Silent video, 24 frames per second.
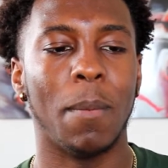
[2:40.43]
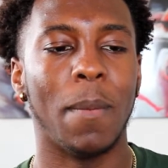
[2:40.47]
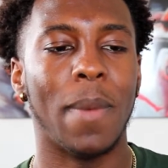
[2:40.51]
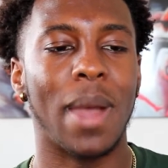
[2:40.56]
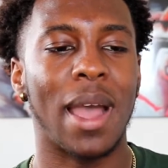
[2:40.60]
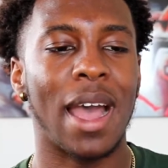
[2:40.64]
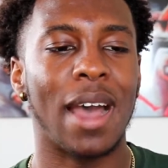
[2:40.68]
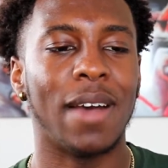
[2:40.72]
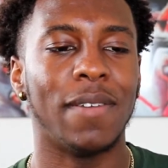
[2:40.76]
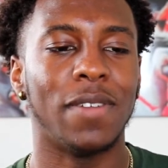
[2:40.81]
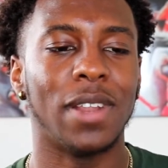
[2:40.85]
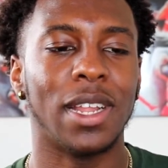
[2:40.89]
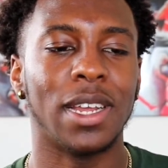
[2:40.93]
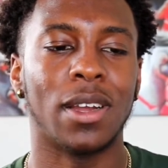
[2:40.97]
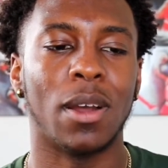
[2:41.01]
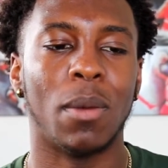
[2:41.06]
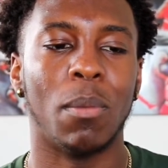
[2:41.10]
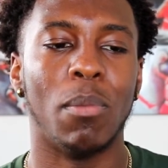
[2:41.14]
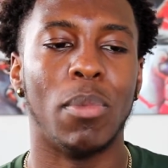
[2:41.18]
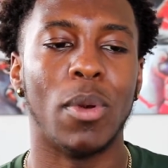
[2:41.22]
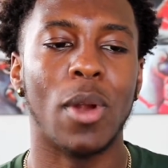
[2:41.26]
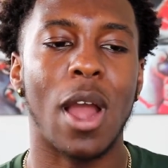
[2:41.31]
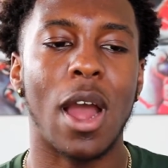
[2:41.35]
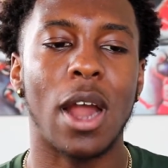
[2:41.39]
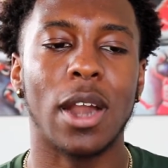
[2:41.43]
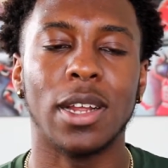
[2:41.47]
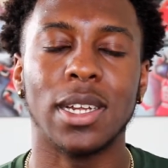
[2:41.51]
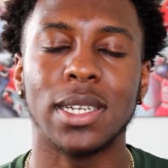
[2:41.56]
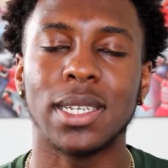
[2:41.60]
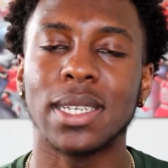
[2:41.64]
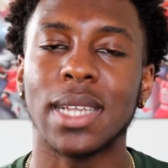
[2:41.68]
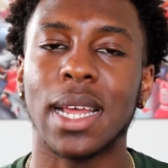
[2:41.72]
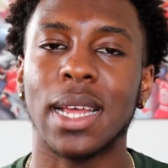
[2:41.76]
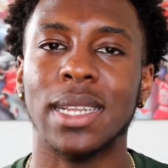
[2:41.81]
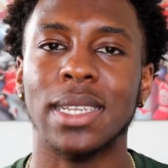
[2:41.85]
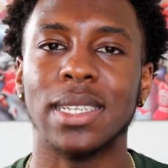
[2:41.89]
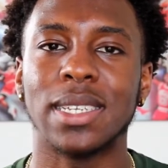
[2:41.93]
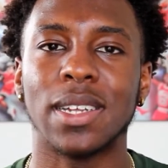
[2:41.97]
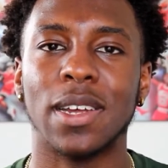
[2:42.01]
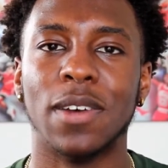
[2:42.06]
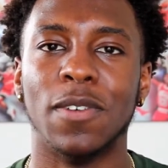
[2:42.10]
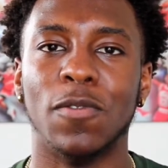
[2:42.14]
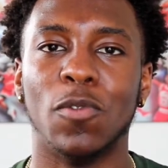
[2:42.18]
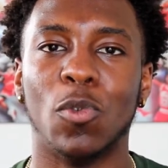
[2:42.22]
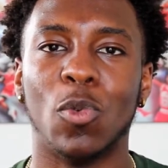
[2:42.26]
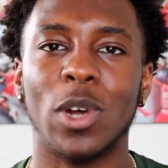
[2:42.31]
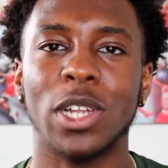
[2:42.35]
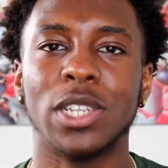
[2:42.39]
have like a broader sense
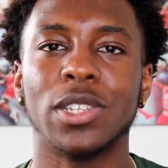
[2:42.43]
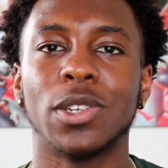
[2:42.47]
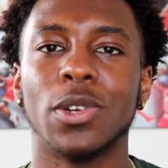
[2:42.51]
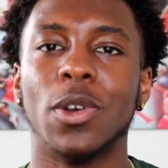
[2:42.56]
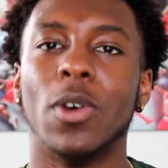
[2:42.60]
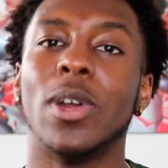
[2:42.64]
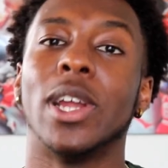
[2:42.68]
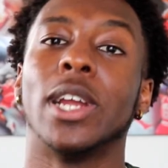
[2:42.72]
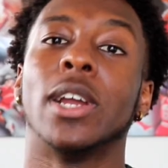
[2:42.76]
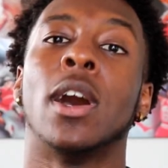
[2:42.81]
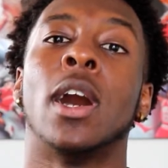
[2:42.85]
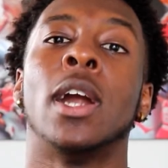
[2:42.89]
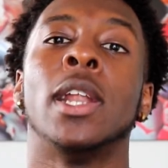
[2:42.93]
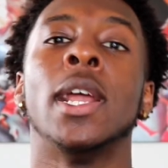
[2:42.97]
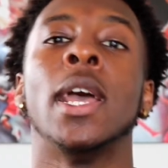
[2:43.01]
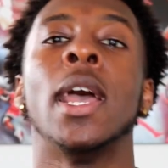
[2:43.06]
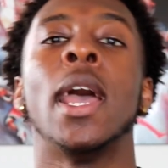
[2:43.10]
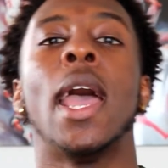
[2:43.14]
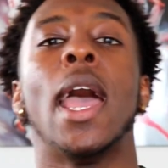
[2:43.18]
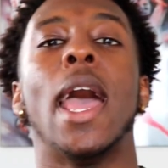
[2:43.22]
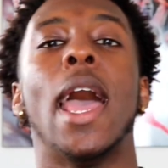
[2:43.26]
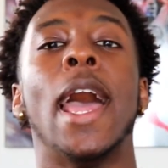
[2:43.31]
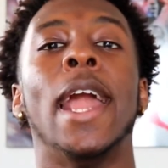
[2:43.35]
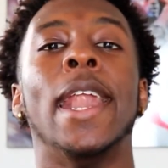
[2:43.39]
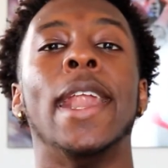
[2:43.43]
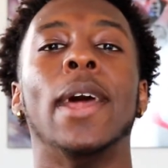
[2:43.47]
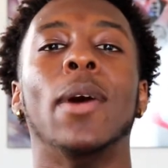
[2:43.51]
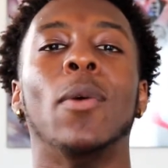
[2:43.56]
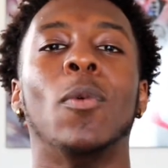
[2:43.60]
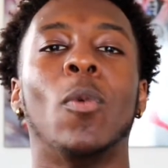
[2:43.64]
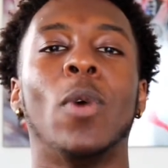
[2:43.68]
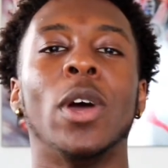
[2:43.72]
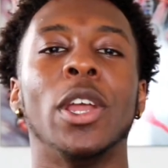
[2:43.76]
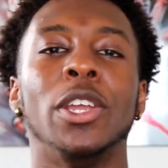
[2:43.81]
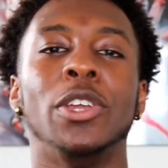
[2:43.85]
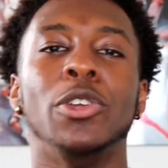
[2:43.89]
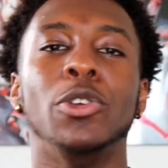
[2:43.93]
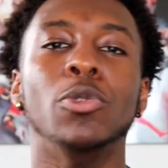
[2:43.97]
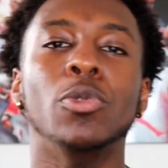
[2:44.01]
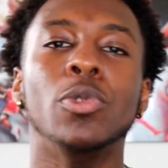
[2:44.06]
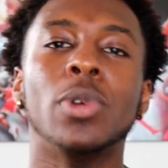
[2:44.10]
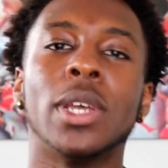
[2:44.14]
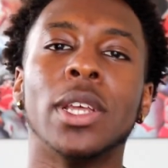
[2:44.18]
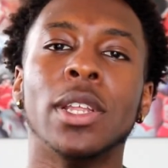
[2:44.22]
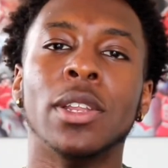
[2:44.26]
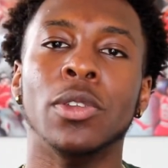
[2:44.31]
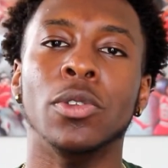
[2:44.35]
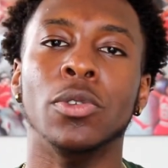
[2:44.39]
of what's going on and what you
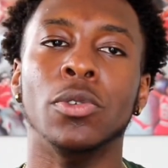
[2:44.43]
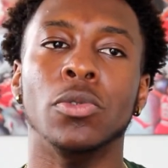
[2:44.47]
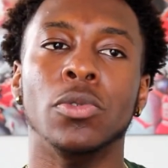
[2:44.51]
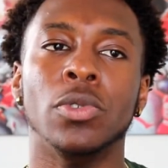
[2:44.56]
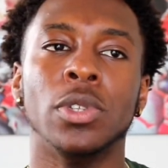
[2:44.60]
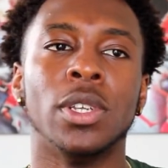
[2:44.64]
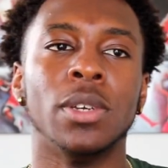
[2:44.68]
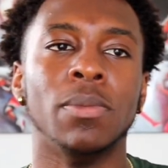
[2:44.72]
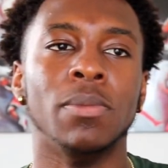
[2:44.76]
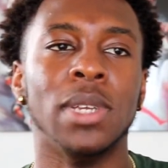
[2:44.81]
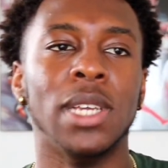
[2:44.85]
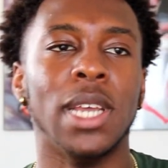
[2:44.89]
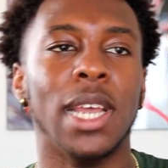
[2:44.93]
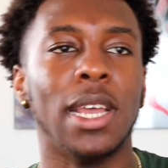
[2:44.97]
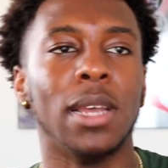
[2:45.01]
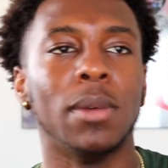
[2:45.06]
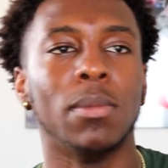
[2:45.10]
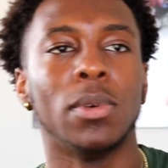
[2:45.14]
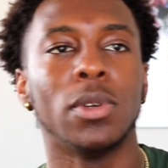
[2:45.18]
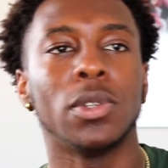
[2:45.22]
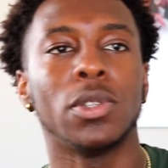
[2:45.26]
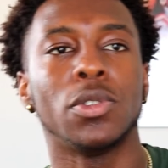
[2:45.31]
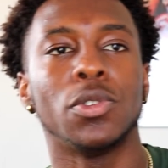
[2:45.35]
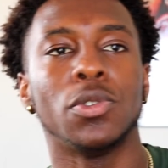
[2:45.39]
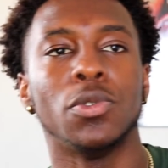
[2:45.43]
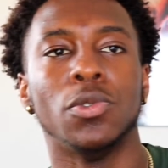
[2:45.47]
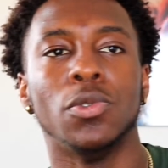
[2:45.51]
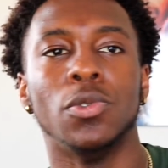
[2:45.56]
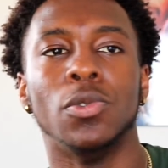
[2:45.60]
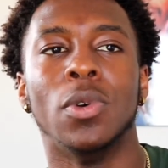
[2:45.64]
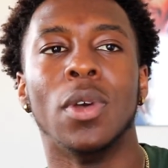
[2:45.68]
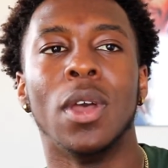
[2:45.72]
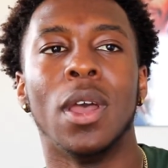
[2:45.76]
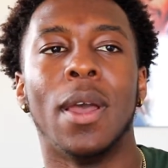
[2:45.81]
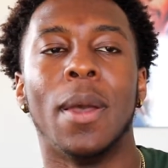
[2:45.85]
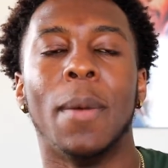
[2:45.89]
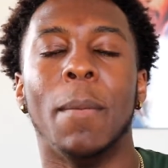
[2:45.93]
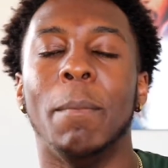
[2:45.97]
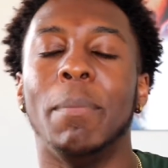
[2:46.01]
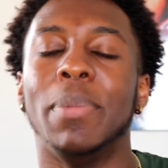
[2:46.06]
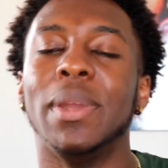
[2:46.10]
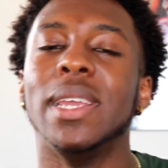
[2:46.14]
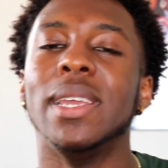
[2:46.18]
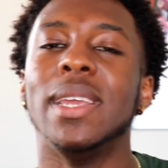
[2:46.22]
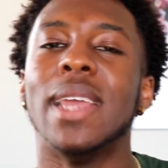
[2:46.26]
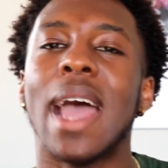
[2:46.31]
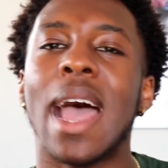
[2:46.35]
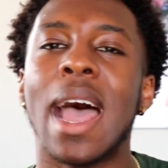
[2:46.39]
can do to be able to
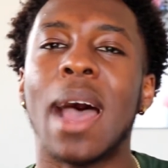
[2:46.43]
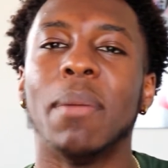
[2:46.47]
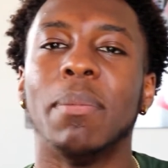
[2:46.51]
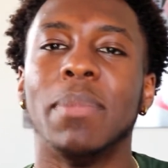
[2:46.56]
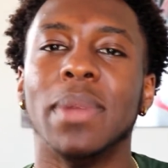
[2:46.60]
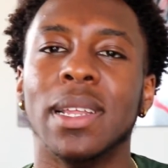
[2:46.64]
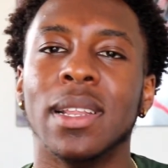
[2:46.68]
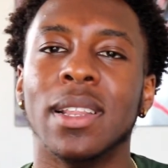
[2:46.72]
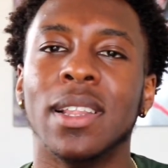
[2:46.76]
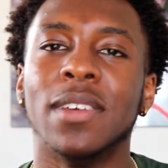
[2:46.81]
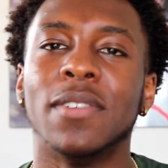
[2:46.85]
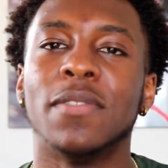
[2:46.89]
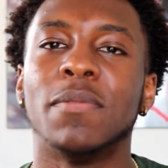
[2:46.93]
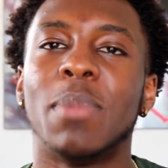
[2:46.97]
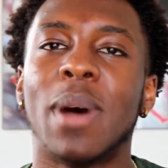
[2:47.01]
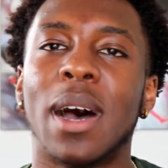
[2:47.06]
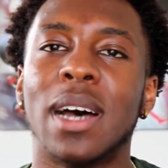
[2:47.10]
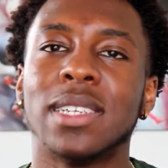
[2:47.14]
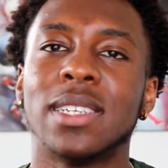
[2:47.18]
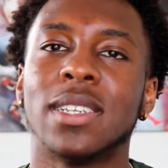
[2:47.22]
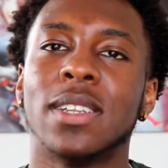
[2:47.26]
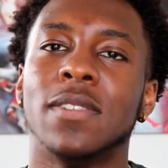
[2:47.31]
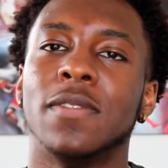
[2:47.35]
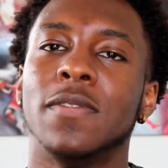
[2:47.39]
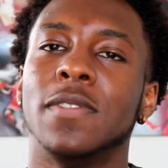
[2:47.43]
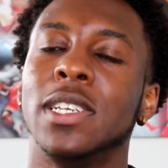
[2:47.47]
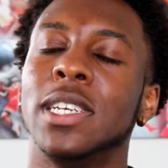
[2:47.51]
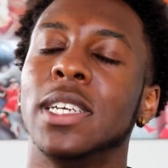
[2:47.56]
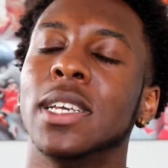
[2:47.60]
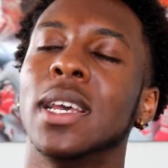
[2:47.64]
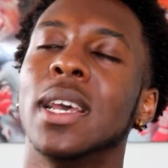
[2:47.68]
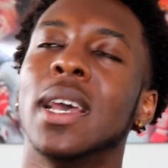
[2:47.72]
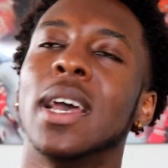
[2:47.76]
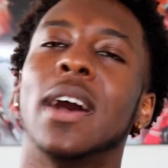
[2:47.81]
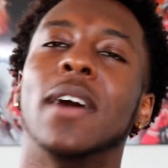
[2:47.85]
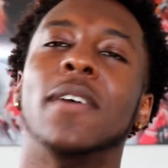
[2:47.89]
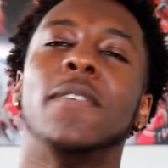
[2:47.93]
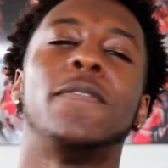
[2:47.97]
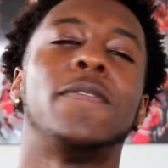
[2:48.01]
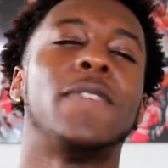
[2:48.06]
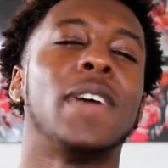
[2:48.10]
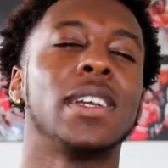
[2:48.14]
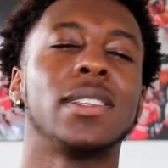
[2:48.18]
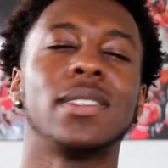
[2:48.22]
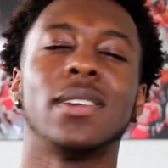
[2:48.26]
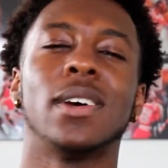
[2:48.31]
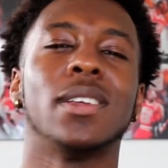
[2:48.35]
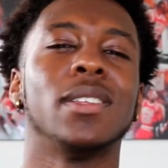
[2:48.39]
be happy, live positively,
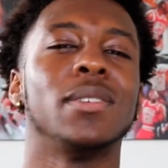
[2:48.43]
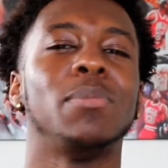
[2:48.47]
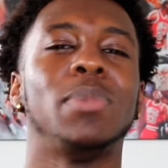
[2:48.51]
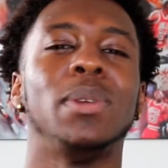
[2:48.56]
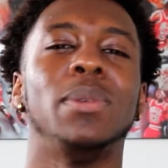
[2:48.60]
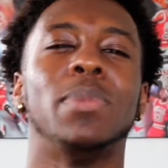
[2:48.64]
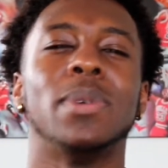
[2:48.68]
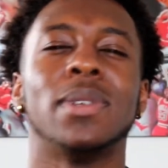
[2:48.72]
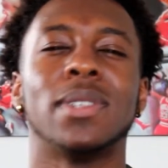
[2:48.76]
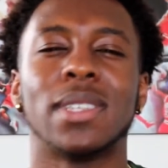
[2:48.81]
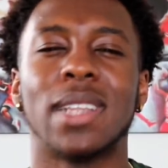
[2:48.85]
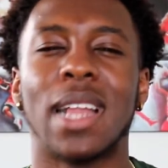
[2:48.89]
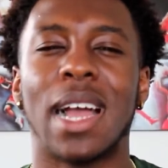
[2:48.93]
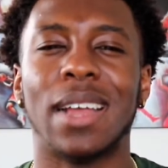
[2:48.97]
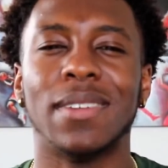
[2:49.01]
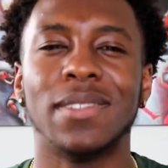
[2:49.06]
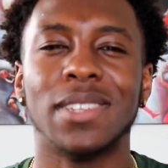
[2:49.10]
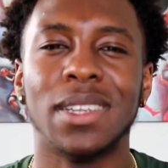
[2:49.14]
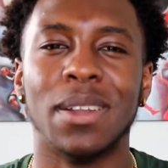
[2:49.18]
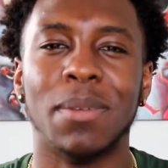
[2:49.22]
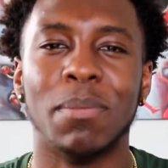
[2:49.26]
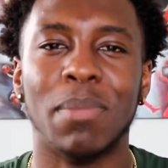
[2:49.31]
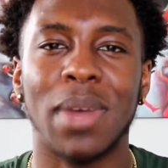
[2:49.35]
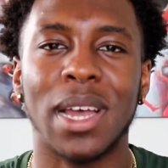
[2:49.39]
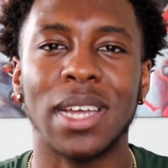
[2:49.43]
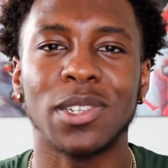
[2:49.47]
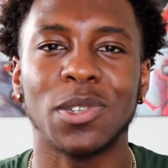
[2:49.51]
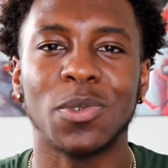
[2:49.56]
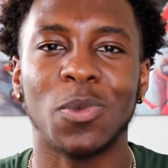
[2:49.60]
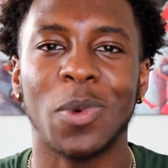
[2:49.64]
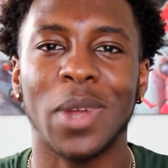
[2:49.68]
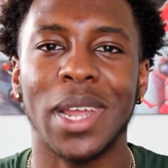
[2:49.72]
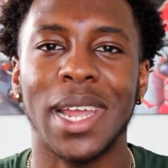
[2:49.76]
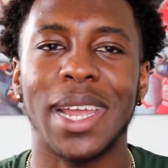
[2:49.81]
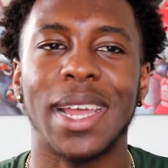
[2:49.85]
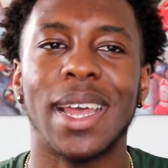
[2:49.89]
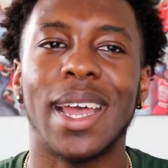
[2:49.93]
affect other people's lives in the best way.